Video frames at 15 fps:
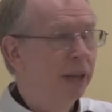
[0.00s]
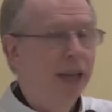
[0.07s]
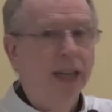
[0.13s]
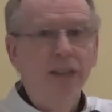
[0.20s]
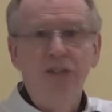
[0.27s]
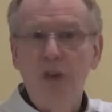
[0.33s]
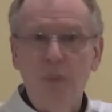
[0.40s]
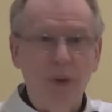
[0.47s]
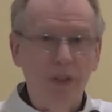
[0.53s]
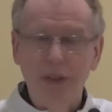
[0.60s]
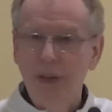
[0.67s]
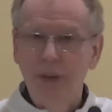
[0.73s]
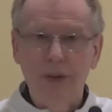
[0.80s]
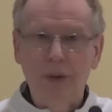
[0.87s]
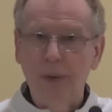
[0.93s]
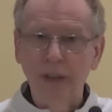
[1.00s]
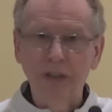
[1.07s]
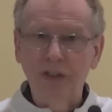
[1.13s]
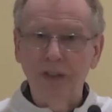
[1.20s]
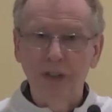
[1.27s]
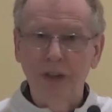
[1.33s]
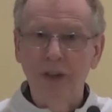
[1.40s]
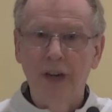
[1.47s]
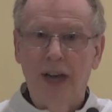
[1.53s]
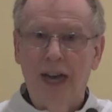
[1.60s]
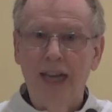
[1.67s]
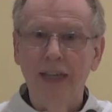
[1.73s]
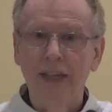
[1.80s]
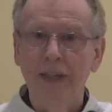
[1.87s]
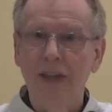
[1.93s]
So, whether you're a Christian or
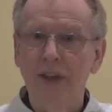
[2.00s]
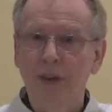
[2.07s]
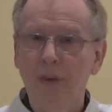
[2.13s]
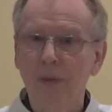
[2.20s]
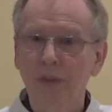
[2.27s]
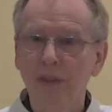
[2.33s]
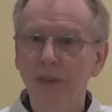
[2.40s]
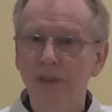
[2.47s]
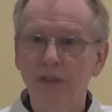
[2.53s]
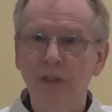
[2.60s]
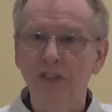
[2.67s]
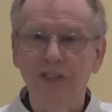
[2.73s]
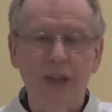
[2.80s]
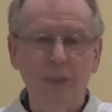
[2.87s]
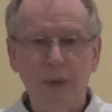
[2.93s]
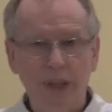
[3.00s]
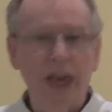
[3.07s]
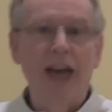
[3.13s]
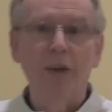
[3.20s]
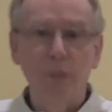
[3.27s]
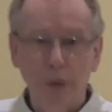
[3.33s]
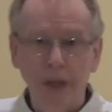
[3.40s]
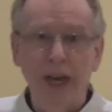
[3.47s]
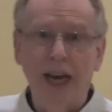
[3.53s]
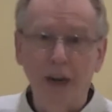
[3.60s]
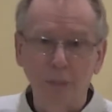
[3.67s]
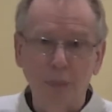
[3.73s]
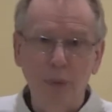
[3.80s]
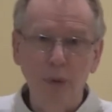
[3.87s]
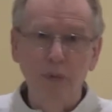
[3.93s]
not, you know, sort of say, well, God would not
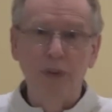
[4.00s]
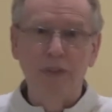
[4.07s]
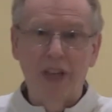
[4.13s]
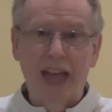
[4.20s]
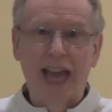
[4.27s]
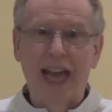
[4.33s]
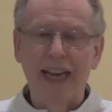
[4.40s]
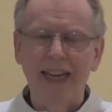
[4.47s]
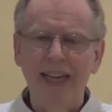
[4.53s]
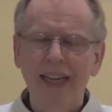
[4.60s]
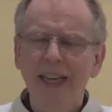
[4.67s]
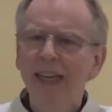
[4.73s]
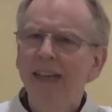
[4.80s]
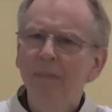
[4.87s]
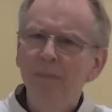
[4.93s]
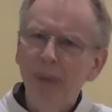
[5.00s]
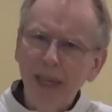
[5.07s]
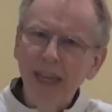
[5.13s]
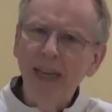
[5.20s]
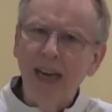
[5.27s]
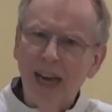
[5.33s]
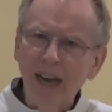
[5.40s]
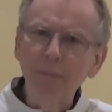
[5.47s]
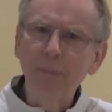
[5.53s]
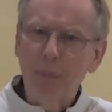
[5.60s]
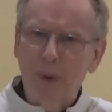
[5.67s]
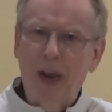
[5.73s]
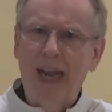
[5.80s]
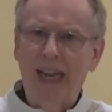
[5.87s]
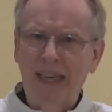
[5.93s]
approve of that. Being
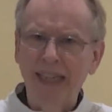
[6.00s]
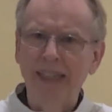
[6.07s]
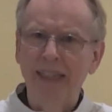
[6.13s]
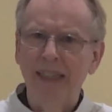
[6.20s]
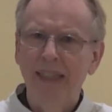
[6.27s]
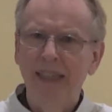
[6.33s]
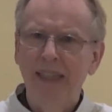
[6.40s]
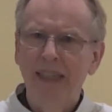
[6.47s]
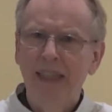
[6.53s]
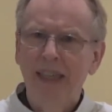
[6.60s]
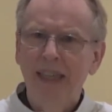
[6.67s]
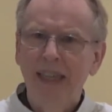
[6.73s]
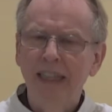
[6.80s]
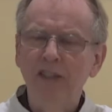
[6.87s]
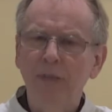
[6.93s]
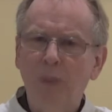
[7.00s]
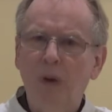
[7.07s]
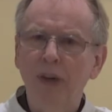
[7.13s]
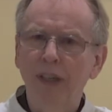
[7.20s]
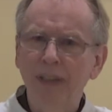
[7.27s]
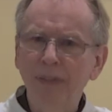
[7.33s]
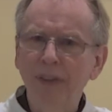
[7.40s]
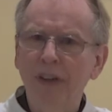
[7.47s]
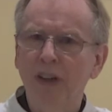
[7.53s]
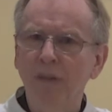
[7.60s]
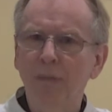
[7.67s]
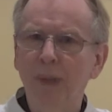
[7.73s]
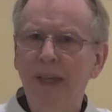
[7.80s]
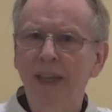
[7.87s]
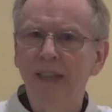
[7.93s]
upright is more
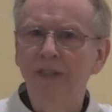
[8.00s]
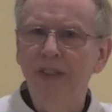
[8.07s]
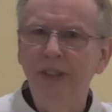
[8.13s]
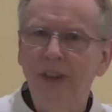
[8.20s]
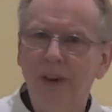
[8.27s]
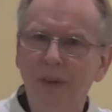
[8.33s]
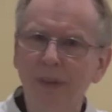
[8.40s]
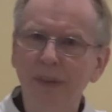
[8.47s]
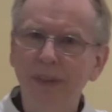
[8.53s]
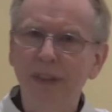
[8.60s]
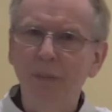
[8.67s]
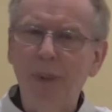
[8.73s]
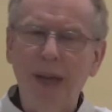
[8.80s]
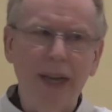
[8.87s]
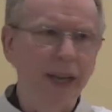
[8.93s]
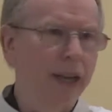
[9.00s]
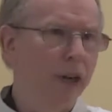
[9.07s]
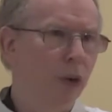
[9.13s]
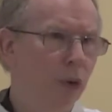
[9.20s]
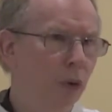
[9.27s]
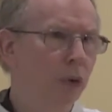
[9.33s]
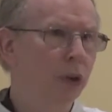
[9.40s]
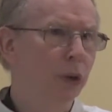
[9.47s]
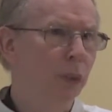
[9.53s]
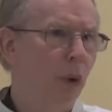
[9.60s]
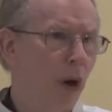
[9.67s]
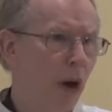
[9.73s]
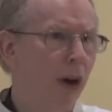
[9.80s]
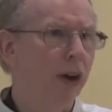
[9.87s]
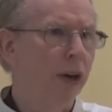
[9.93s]
difficult because, you know, depending on who you
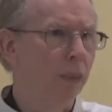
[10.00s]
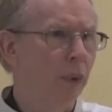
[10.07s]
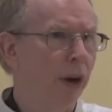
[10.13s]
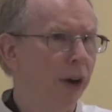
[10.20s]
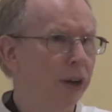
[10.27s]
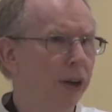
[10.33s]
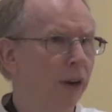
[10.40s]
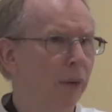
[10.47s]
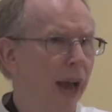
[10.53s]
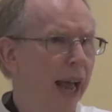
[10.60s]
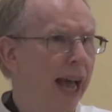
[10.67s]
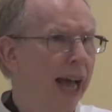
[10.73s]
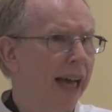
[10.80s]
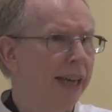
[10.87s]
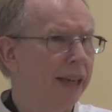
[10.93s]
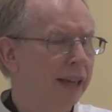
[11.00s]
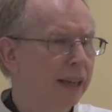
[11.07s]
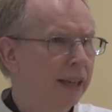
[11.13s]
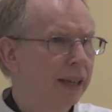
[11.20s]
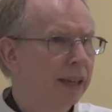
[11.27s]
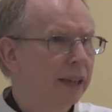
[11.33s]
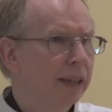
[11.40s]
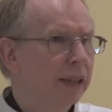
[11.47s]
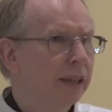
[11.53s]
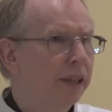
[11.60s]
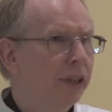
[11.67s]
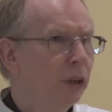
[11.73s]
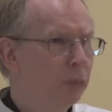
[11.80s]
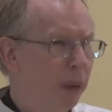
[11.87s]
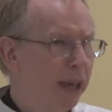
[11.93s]
are and where you're at,
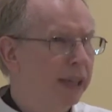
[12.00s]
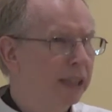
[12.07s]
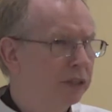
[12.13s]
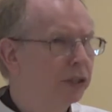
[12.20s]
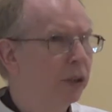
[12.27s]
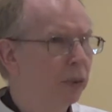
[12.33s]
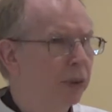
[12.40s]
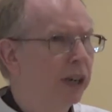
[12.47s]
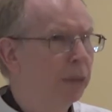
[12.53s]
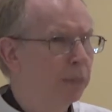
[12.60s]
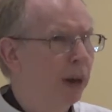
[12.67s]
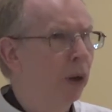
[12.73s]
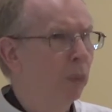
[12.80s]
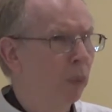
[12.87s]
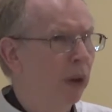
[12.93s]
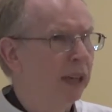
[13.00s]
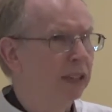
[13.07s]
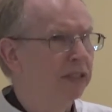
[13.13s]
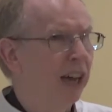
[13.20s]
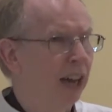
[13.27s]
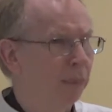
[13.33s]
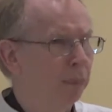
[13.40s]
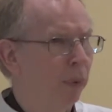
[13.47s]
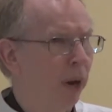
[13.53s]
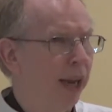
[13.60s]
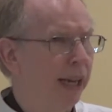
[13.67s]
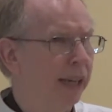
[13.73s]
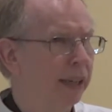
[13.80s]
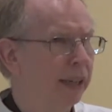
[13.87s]
you may disagree about what is upright.